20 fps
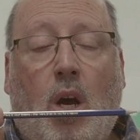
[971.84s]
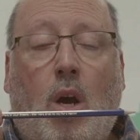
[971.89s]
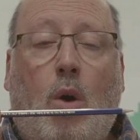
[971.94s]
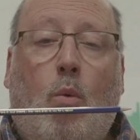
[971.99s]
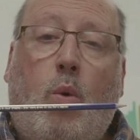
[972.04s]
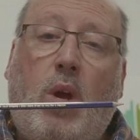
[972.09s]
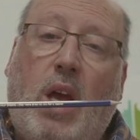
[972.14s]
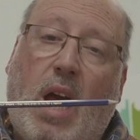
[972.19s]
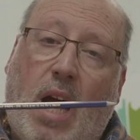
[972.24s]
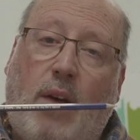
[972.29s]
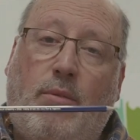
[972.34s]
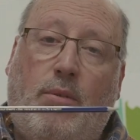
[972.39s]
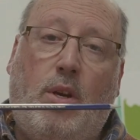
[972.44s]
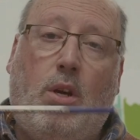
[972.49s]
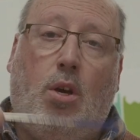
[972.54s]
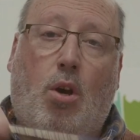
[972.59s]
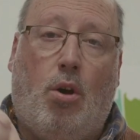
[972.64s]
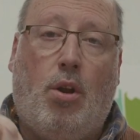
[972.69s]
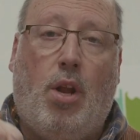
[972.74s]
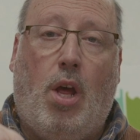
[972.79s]
We
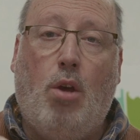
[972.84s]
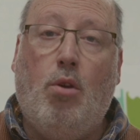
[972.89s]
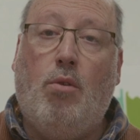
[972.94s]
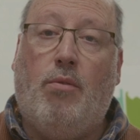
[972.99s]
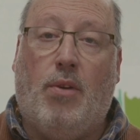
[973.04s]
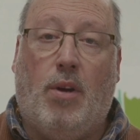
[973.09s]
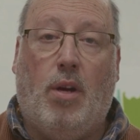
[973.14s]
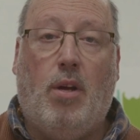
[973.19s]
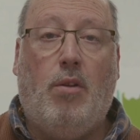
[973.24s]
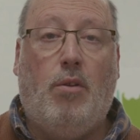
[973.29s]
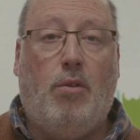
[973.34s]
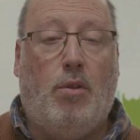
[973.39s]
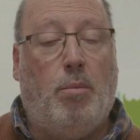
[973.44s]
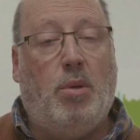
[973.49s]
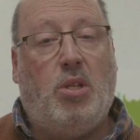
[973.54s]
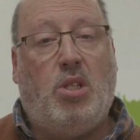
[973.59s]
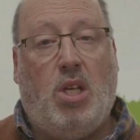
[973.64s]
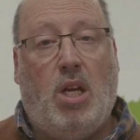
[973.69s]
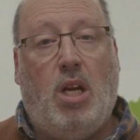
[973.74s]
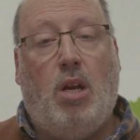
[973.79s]
haven't gone over the
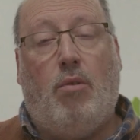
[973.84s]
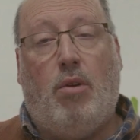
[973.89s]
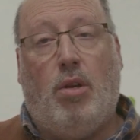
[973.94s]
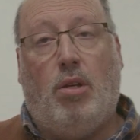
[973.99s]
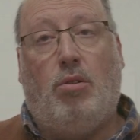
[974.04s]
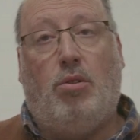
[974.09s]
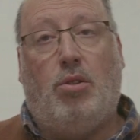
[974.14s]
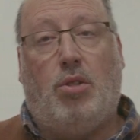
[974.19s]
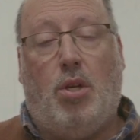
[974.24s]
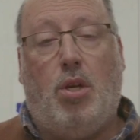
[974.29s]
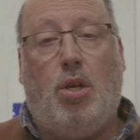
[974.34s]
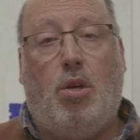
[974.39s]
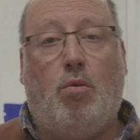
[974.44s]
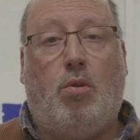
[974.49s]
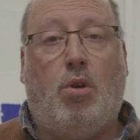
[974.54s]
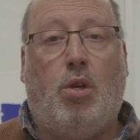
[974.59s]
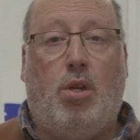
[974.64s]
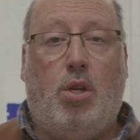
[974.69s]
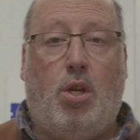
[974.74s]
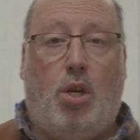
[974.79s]
materials that you
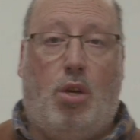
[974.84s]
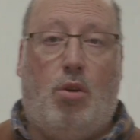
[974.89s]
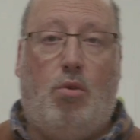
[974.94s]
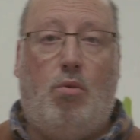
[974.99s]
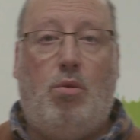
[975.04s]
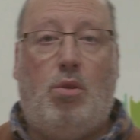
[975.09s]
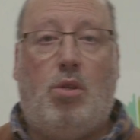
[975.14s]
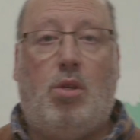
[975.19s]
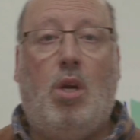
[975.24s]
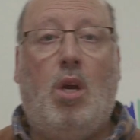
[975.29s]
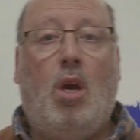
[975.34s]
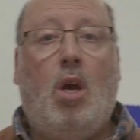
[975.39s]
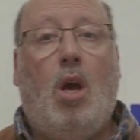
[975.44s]
can use